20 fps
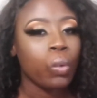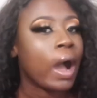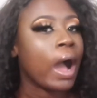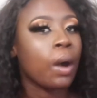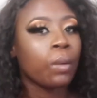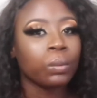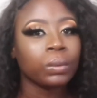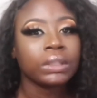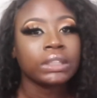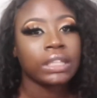
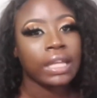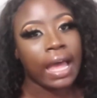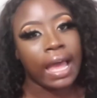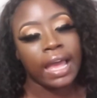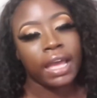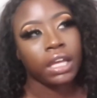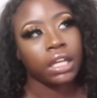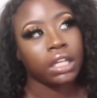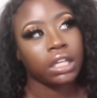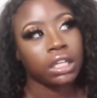was
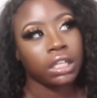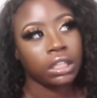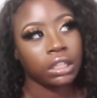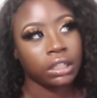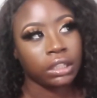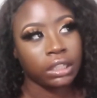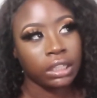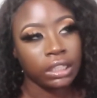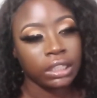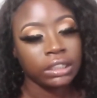like,
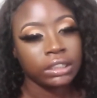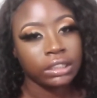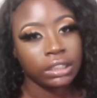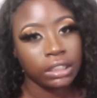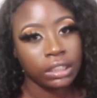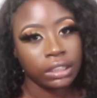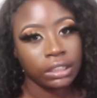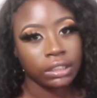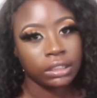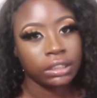this
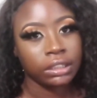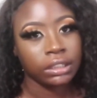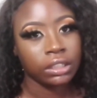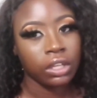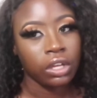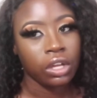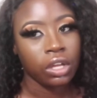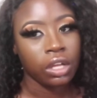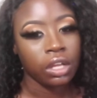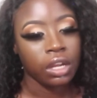is
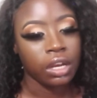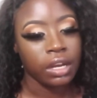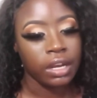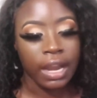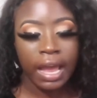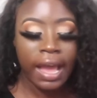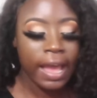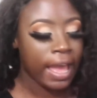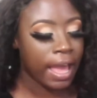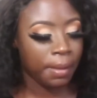
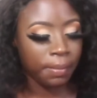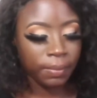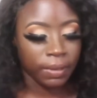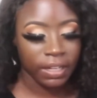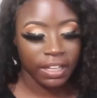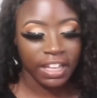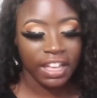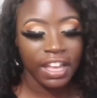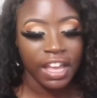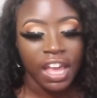not
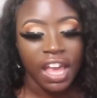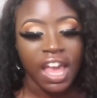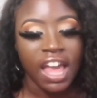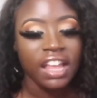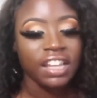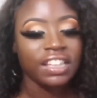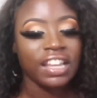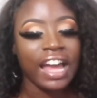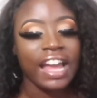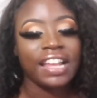happening.
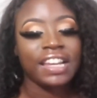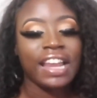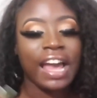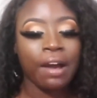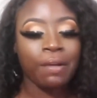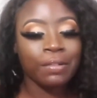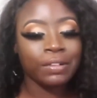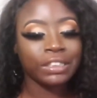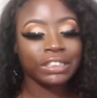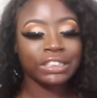Like, that
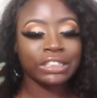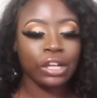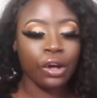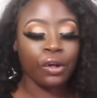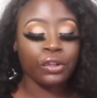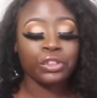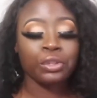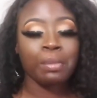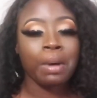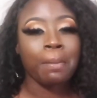was
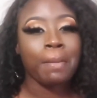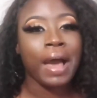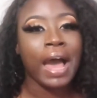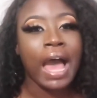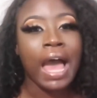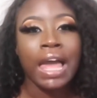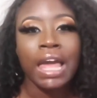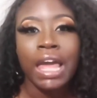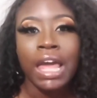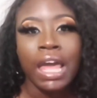going through my
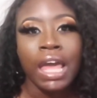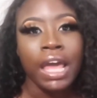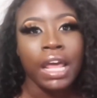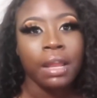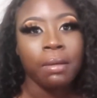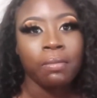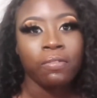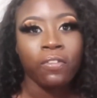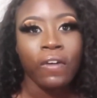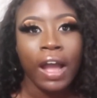mind. And
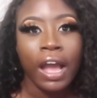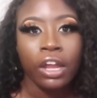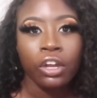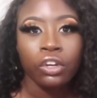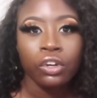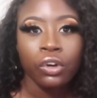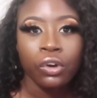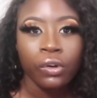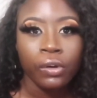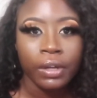then before I
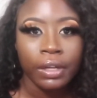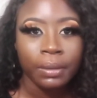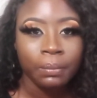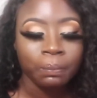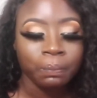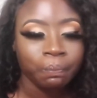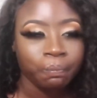knew it,